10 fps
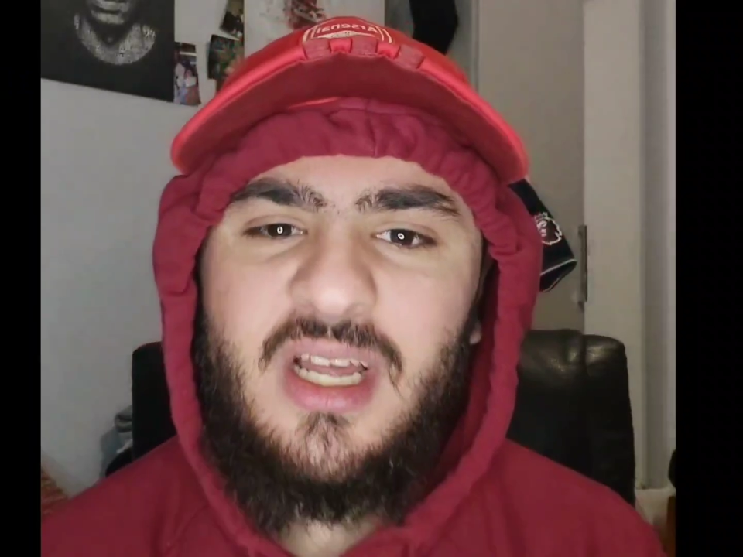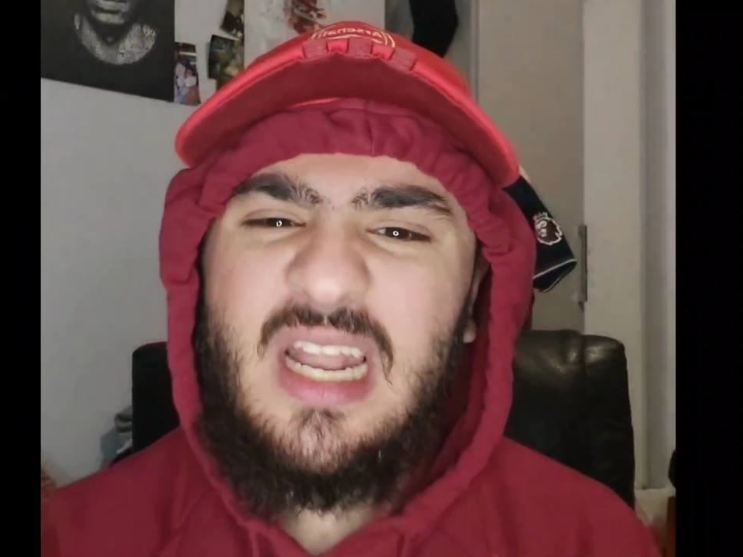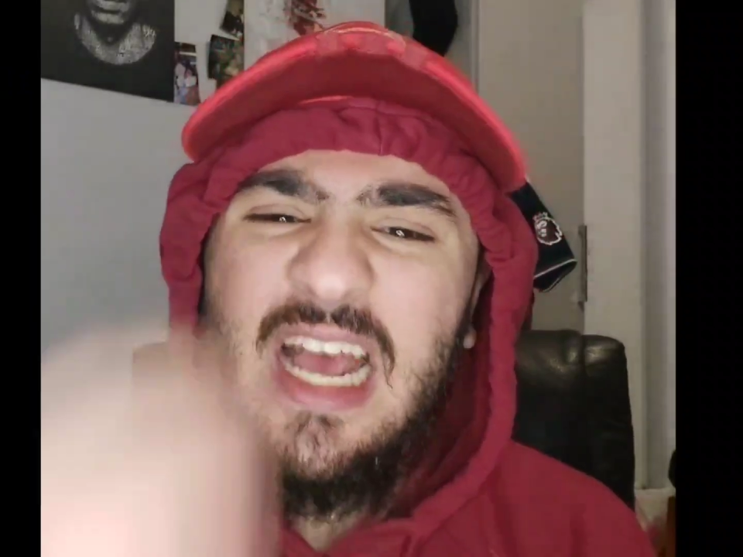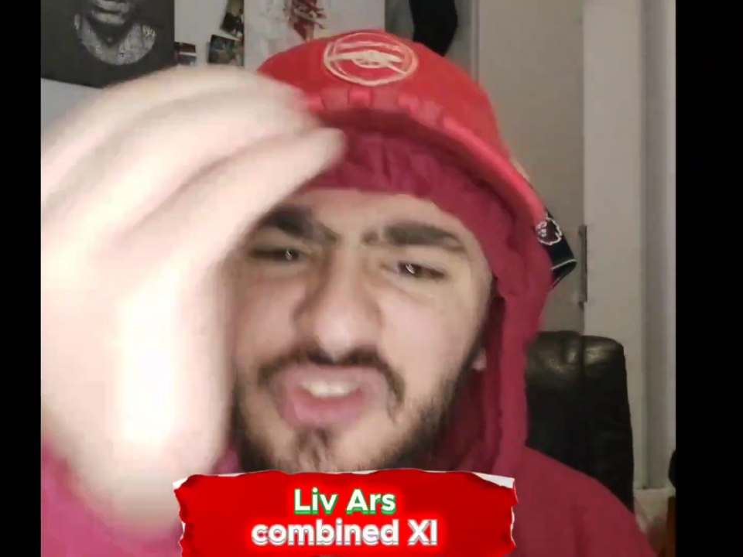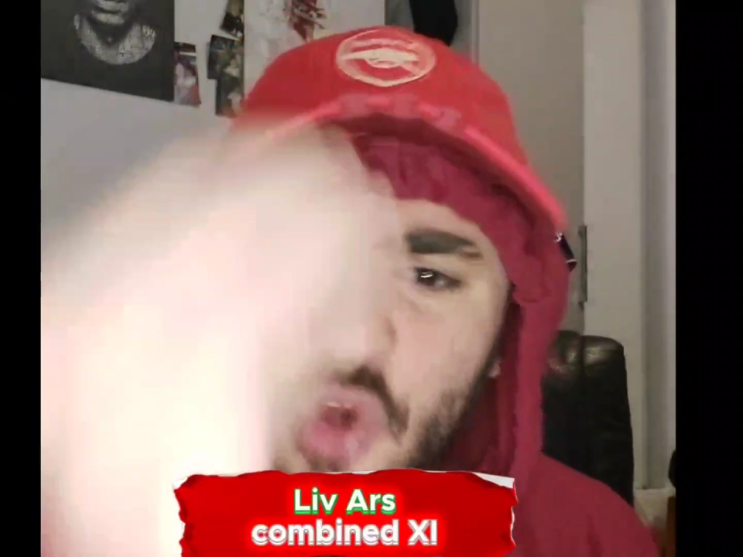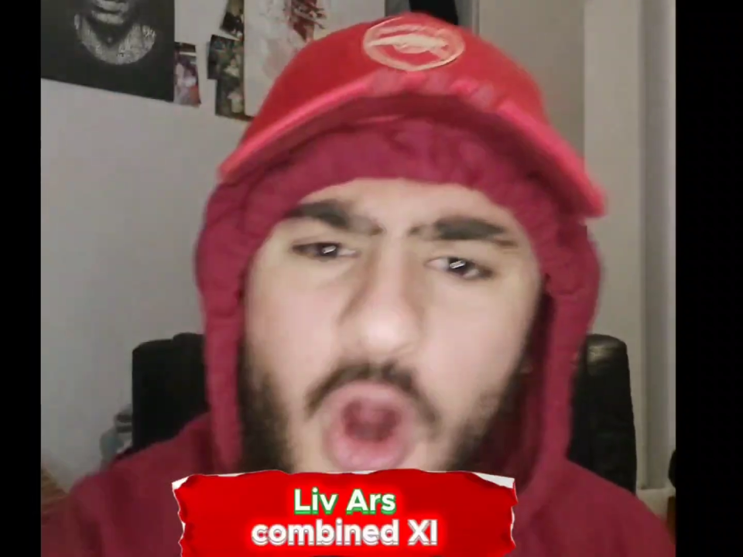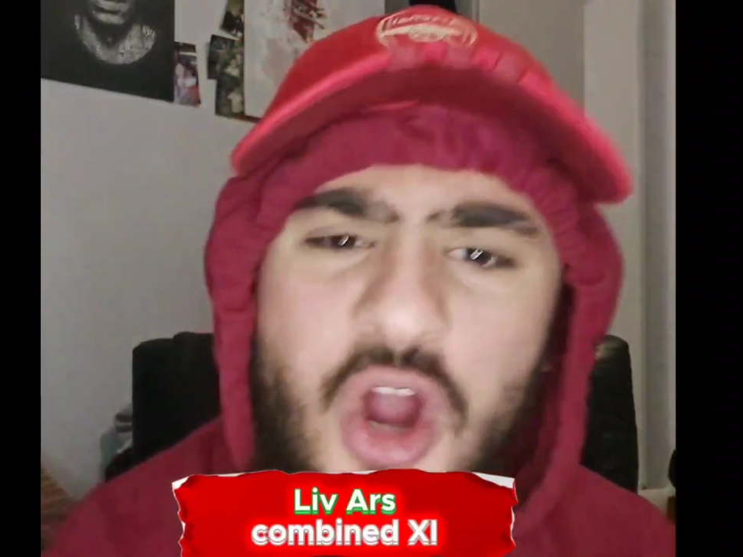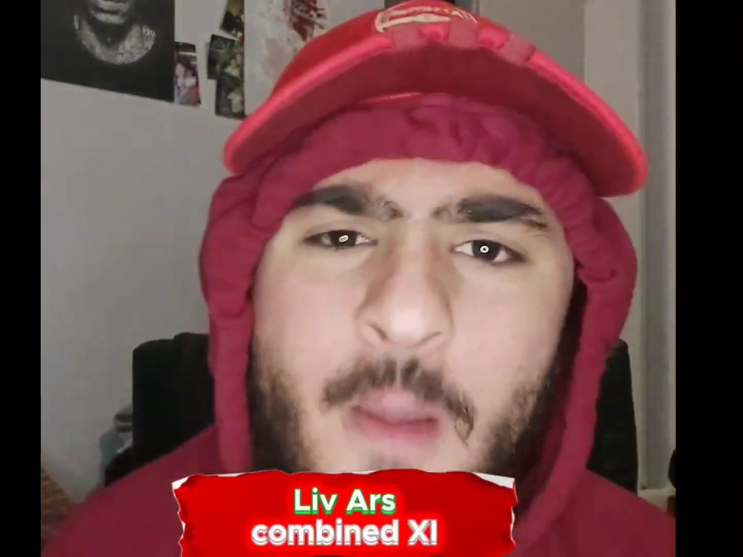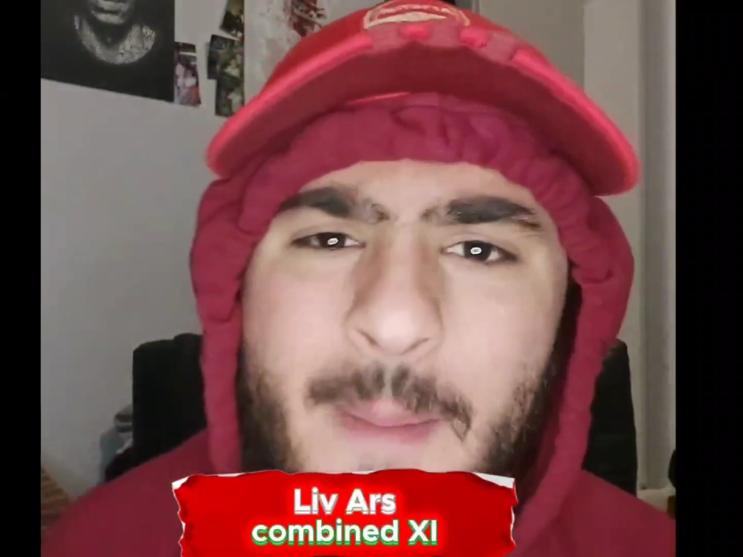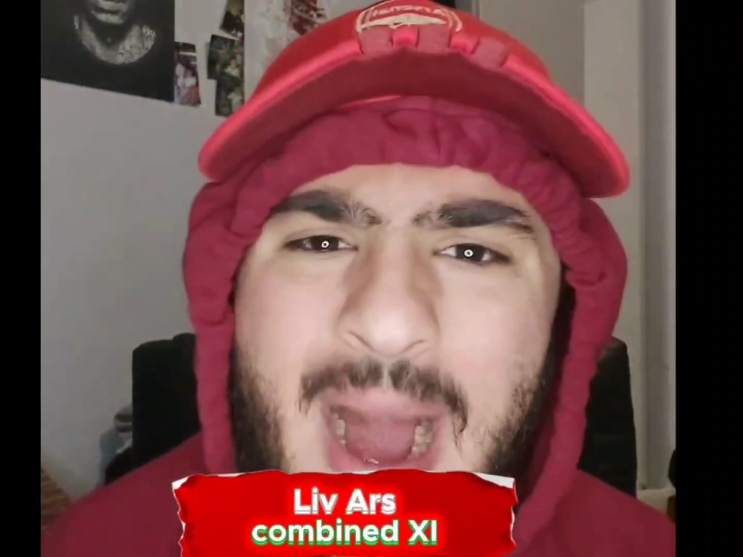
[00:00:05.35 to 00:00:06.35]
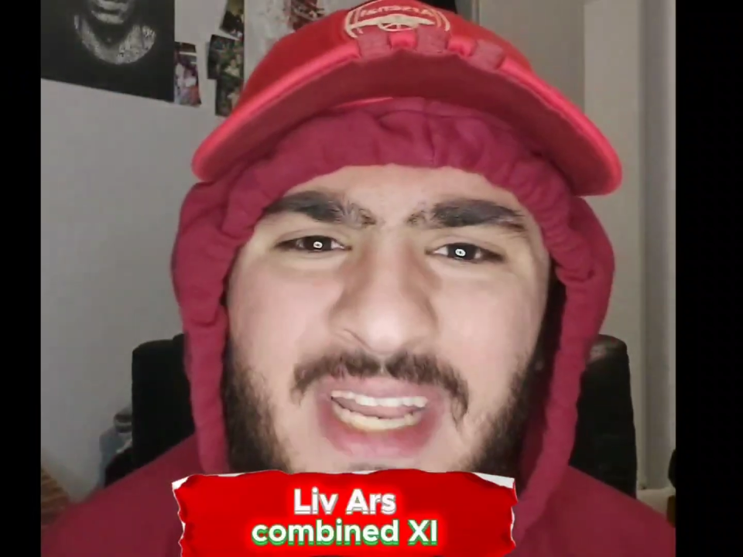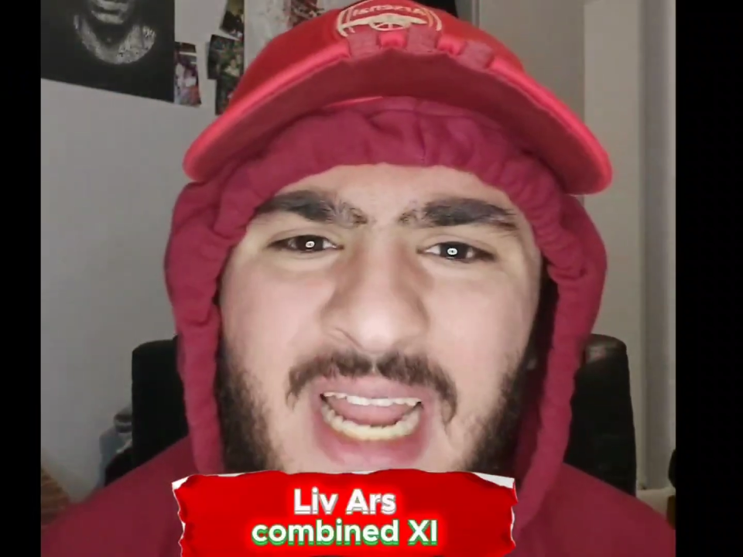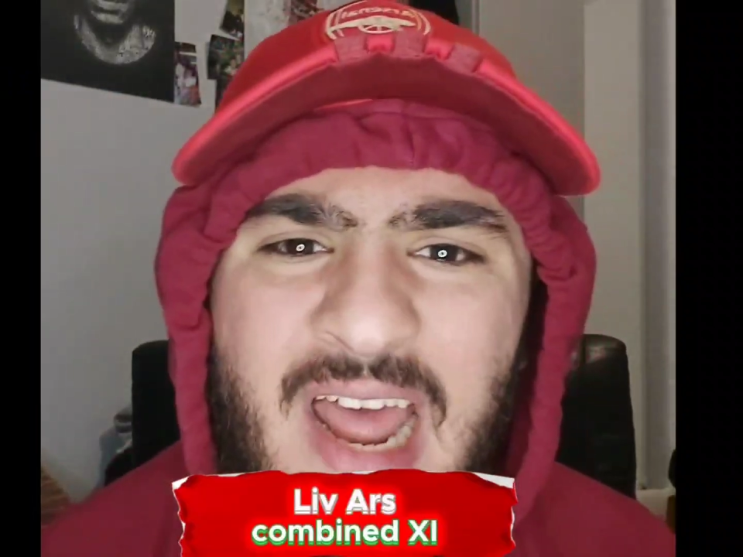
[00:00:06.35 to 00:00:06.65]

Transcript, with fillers: Let's do a combined